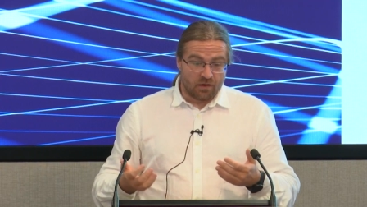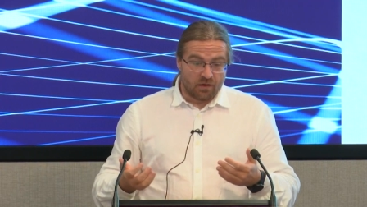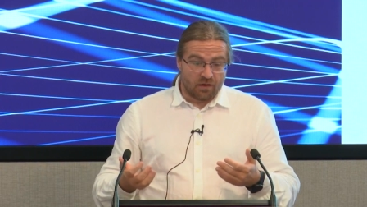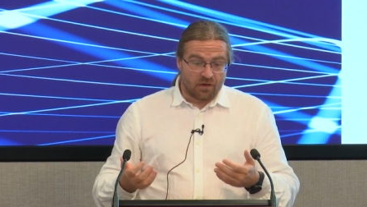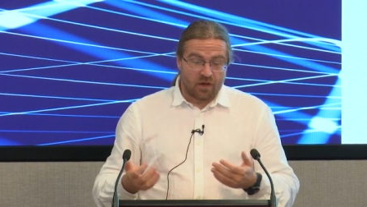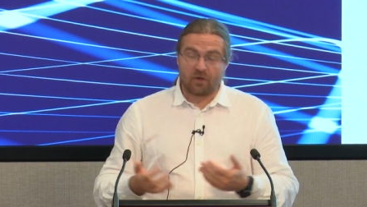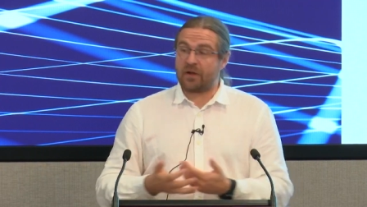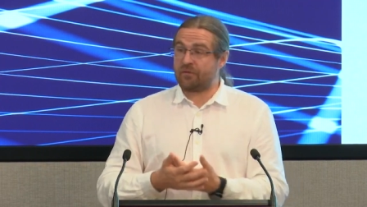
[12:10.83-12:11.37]

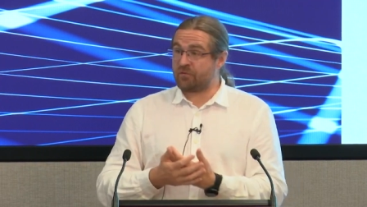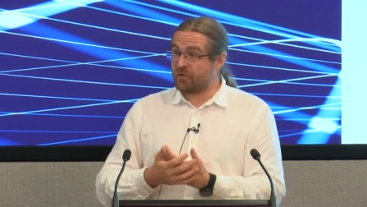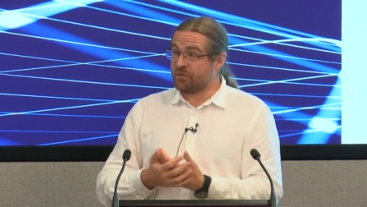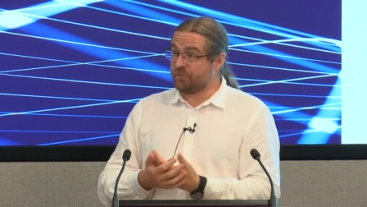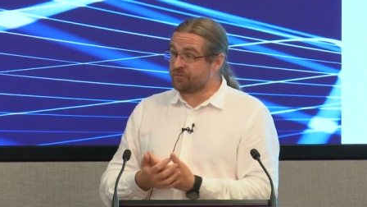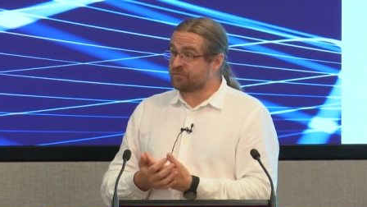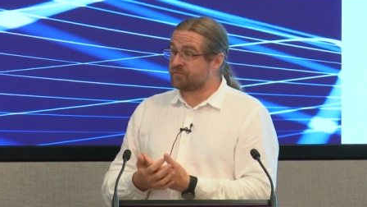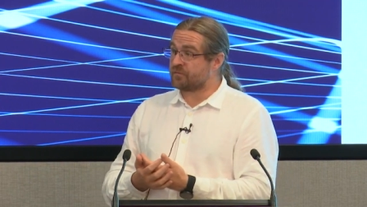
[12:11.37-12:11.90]
However,
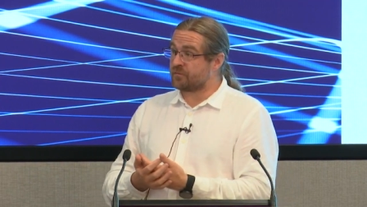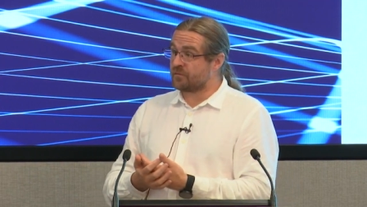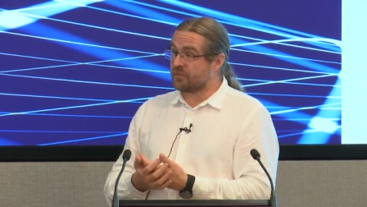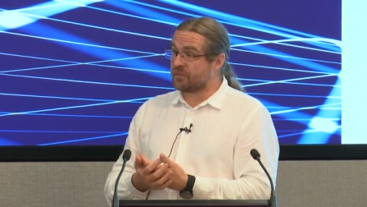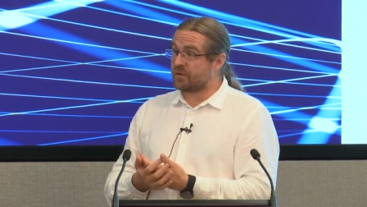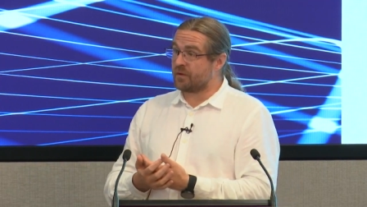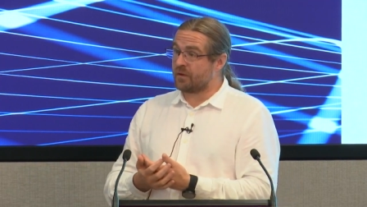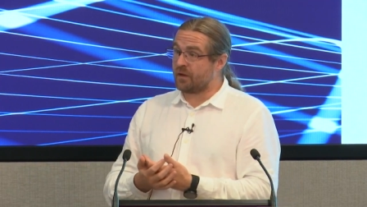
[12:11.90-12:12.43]

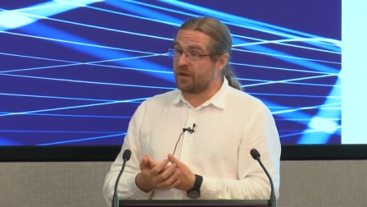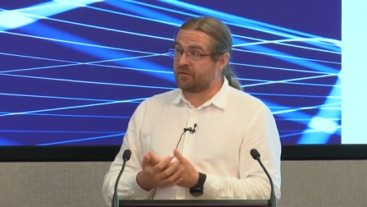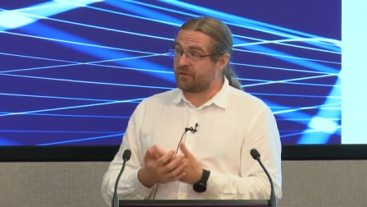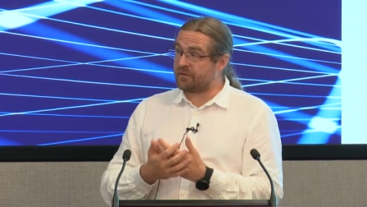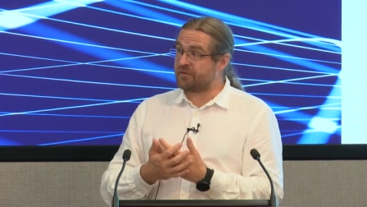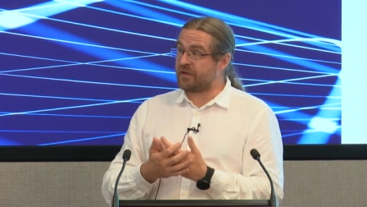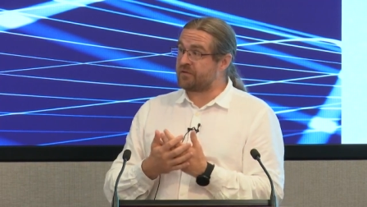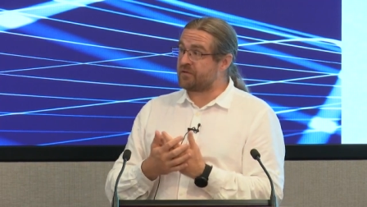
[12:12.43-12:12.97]
and,
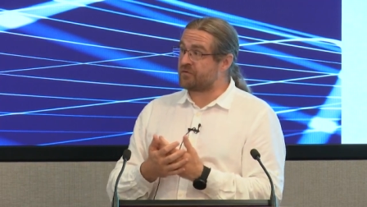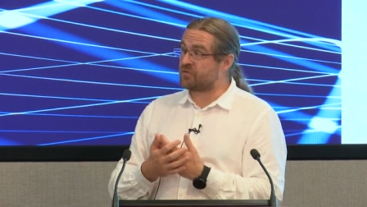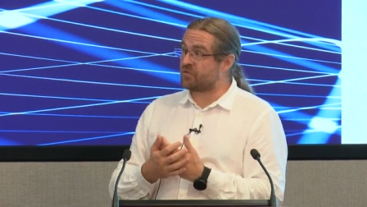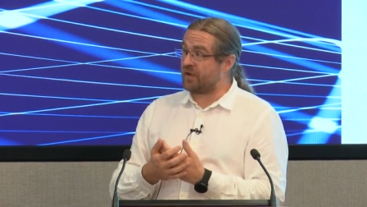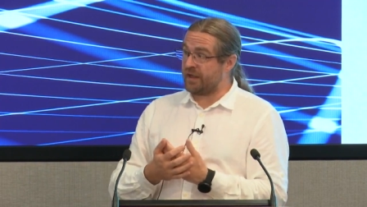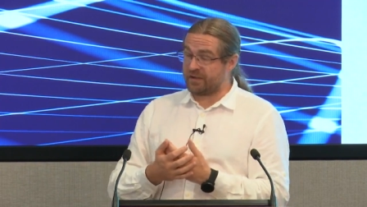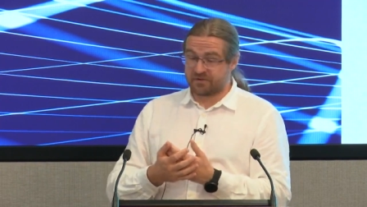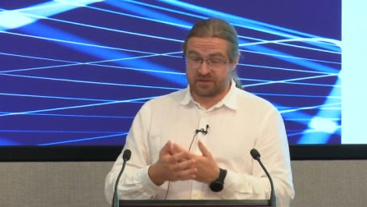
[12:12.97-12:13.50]
and that is
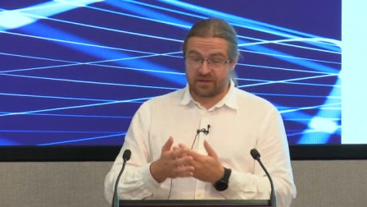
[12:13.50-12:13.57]
great.